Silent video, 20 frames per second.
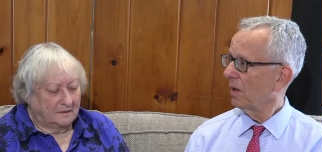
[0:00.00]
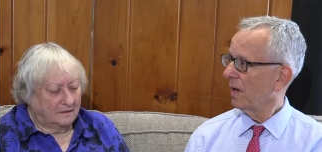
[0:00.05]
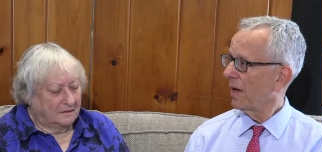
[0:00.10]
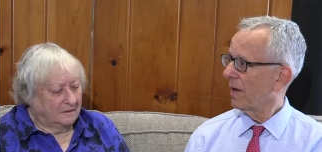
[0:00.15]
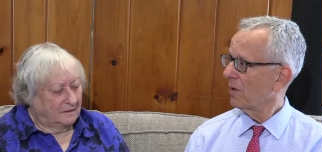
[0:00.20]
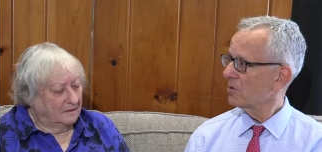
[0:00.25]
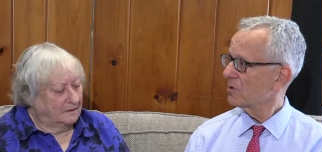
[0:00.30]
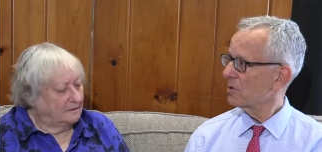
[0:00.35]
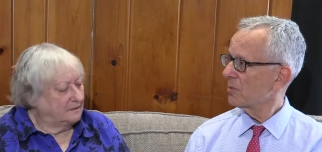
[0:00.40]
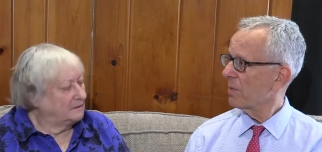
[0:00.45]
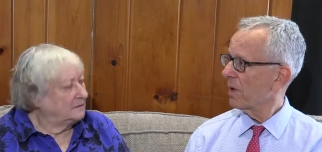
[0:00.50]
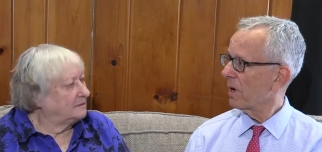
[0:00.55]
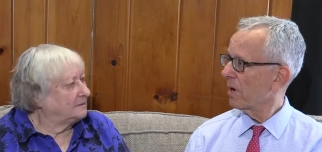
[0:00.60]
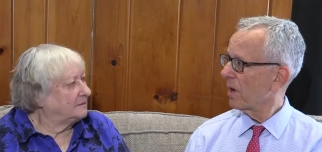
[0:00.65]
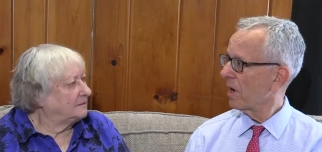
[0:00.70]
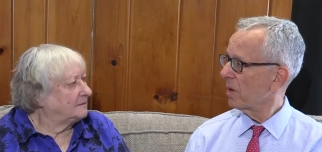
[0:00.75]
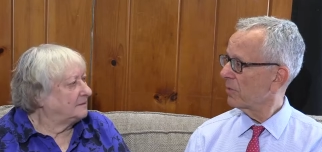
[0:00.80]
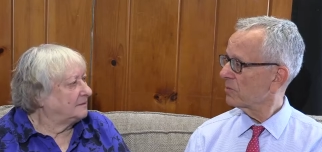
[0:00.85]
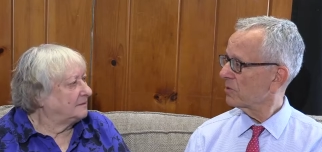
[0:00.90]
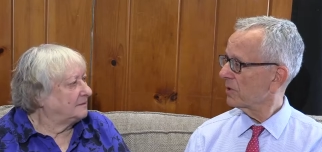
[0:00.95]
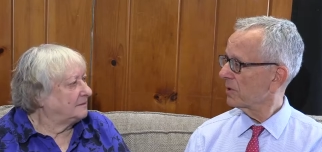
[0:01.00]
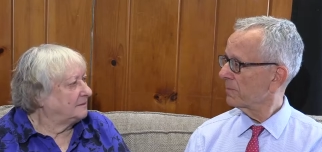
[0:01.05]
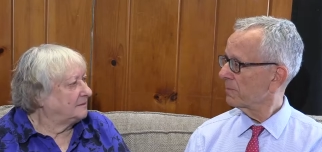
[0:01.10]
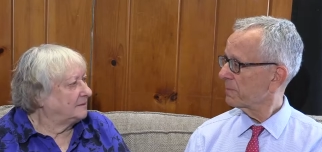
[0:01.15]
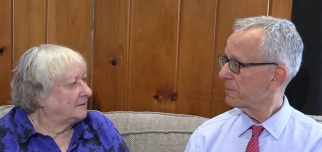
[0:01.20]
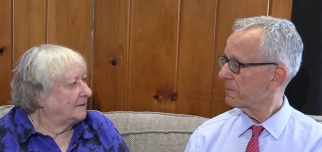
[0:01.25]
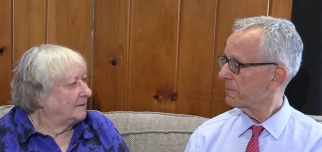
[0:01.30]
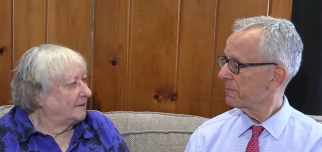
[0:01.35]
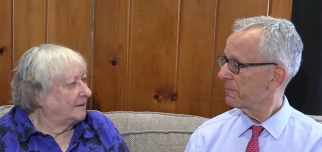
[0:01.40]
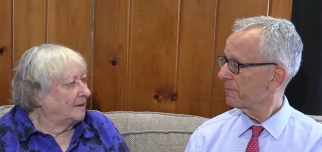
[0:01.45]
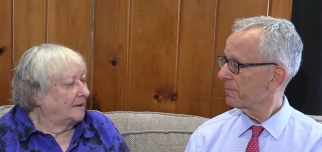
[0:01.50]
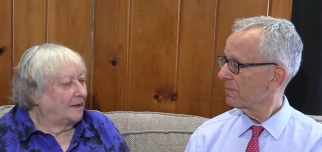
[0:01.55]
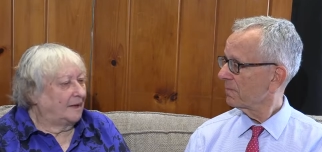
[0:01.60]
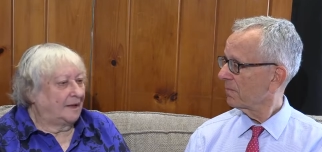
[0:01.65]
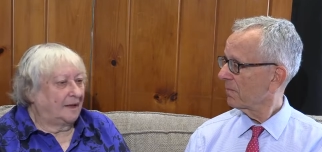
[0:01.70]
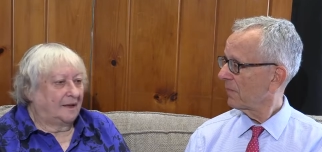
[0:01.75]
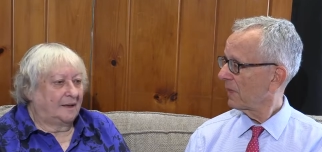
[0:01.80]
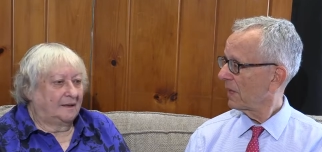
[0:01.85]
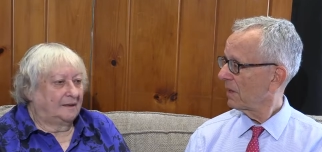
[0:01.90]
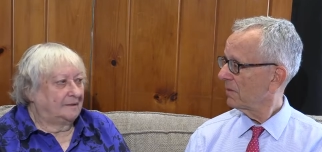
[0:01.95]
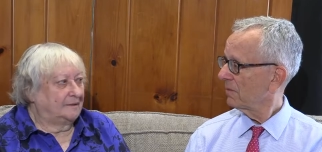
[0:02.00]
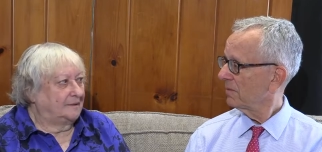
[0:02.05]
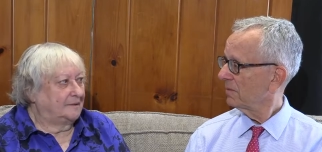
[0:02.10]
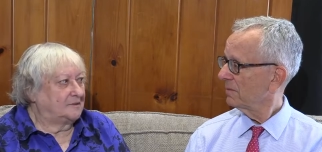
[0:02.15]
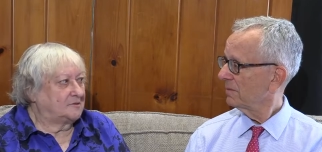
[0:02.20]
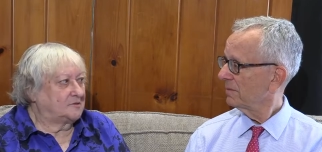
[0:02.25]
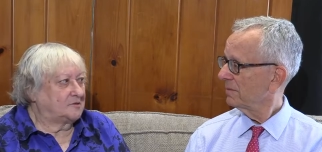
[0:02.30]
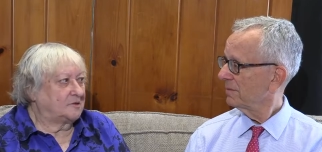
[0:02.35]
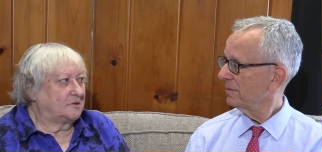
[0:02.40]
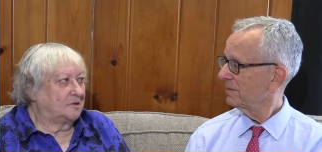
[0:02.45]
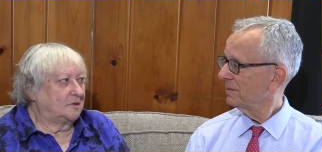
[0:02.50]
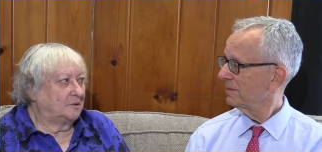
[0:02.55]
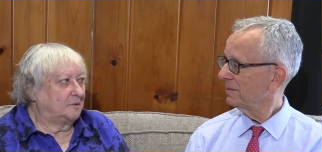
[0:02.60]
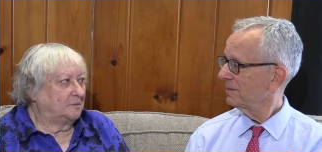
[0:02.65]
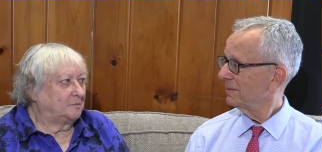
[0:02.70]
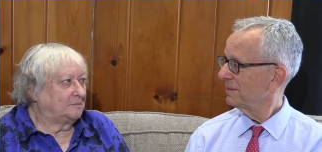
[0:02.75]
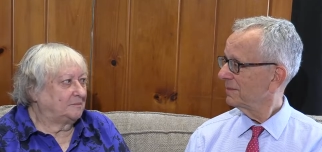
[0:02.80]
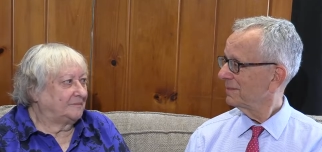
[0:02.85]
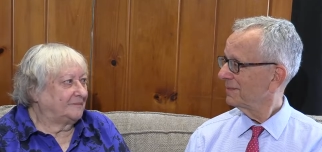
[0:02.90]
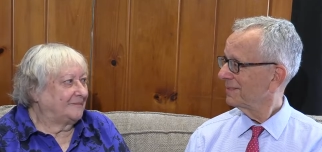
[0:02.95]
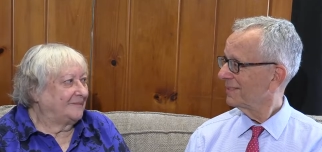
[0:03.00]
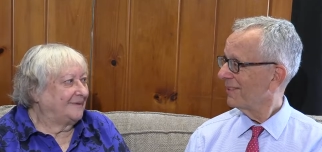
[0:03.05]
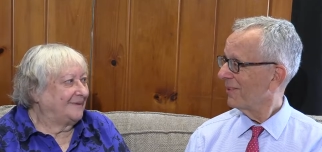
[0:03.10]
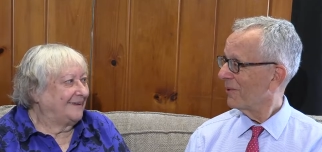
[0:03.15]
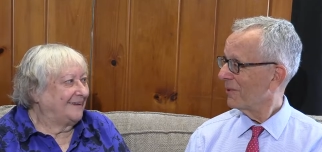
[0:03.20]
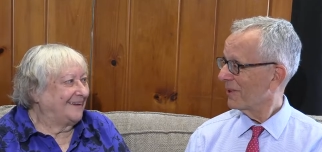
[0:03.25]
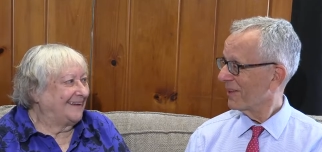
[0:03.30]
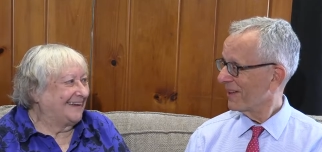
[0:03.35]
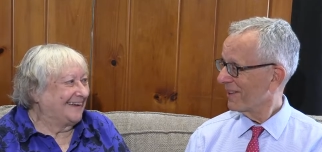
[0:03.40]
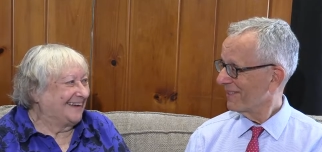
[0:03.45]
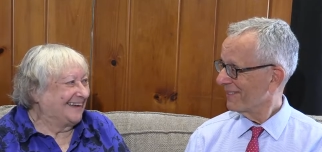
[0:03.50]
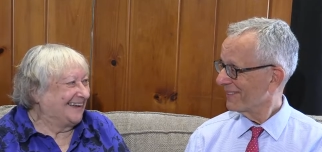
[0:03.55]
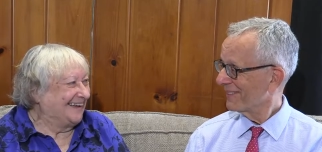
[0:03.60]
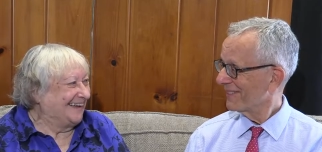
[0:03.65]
Speaker 1: how has the bear helped you? He's cute. Oh, yeah?